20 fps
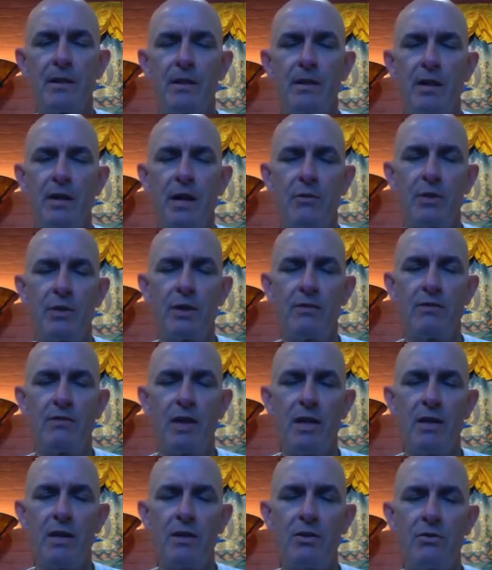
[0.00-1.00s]
I would
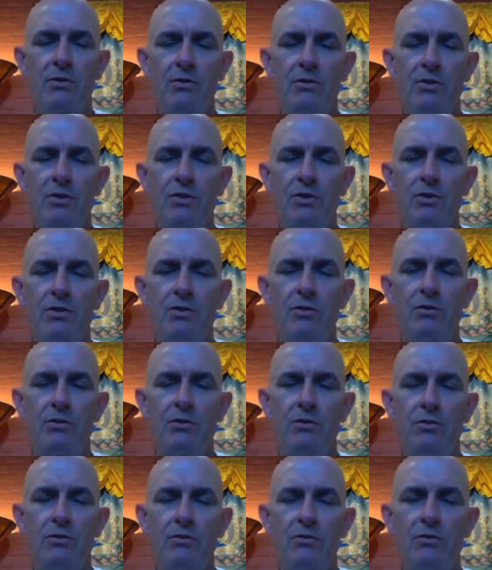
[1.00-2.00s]
invite you to
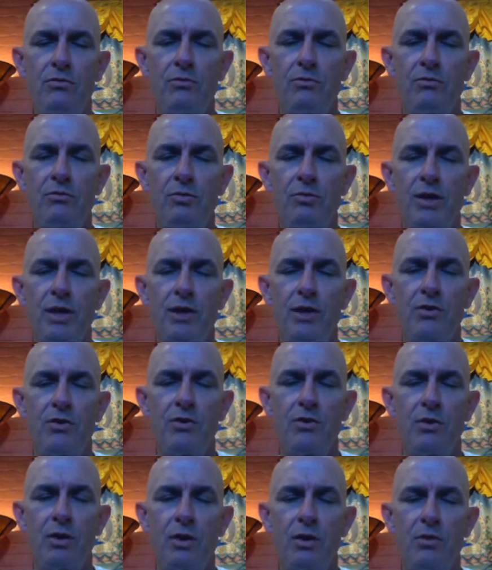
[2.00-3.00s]
bring
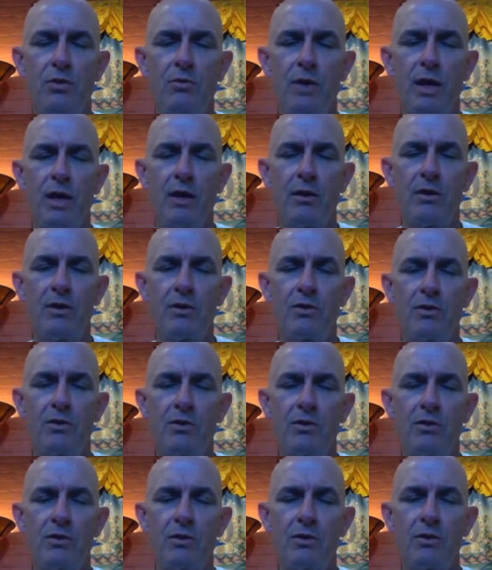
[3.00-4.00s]
your awareness
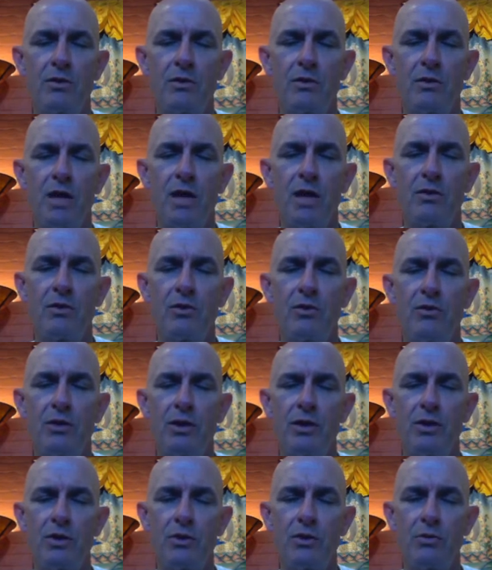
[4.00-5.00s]
not only
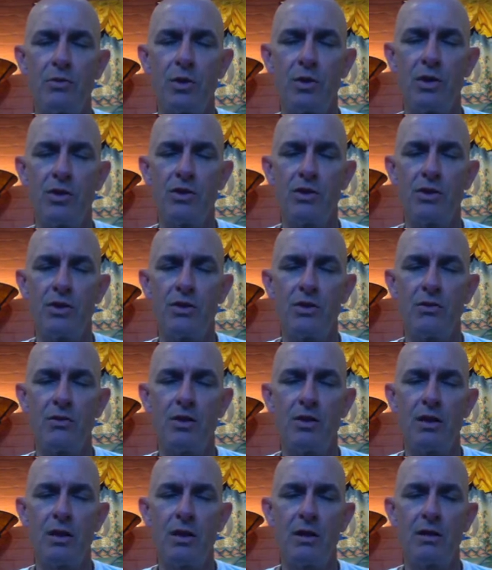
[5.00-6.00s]
to the words that you
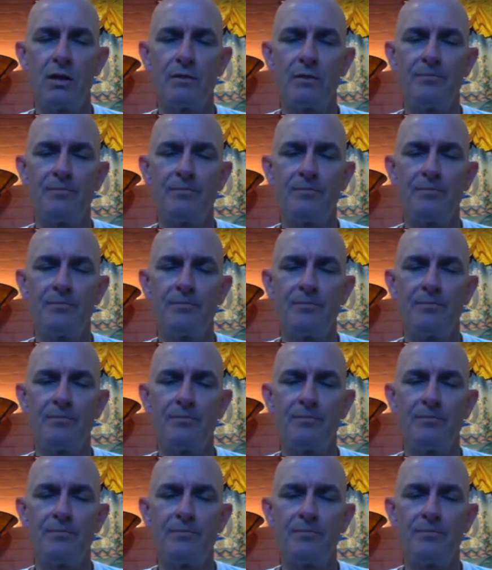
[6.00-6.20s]
hear,